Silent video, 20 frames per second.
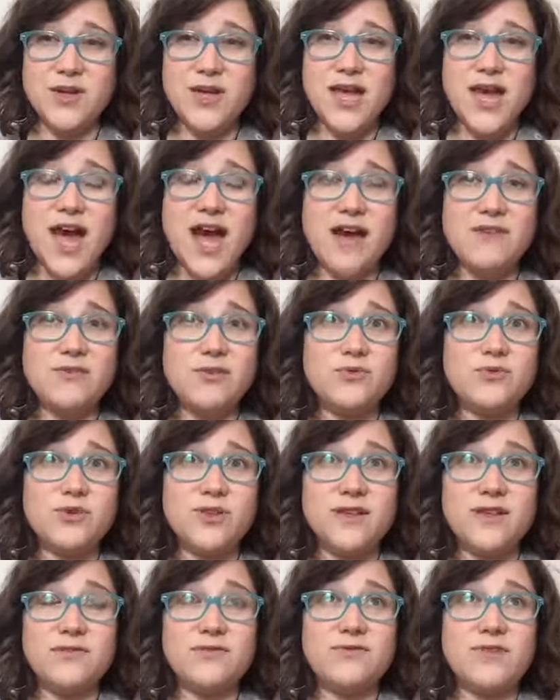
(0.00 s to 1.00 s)
haven't
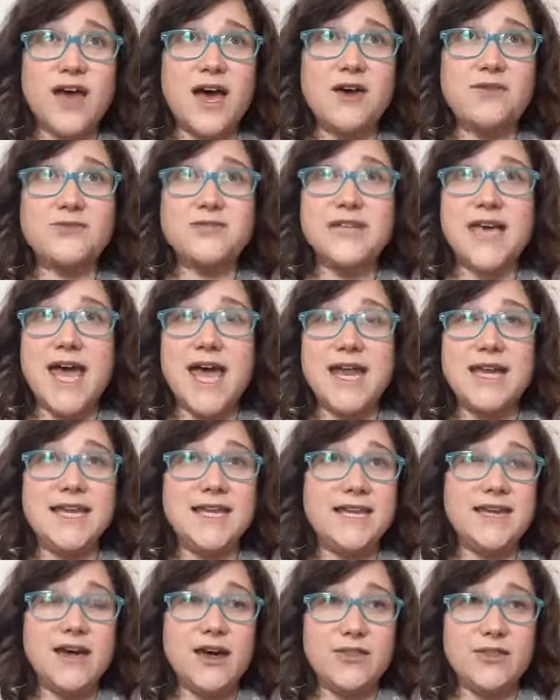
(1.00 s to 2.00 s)
really found
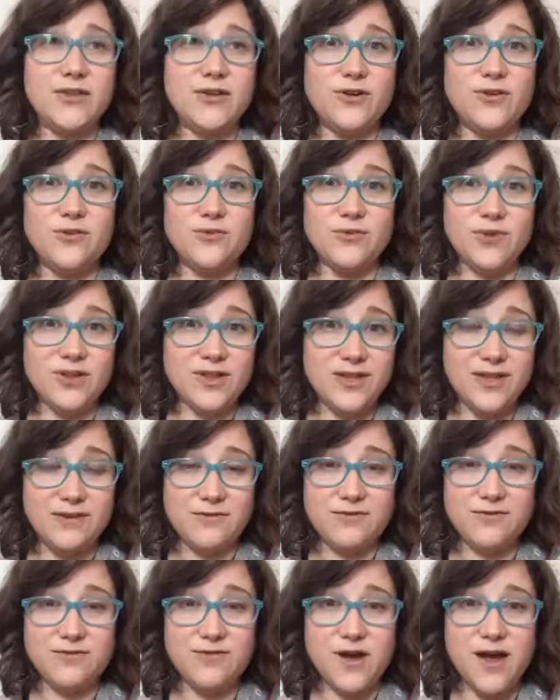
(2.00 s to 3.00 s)
any other relief
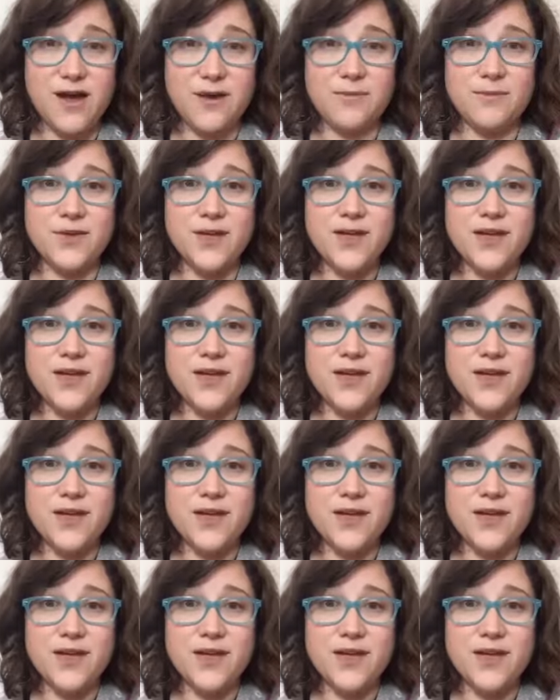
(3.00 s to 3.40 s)
from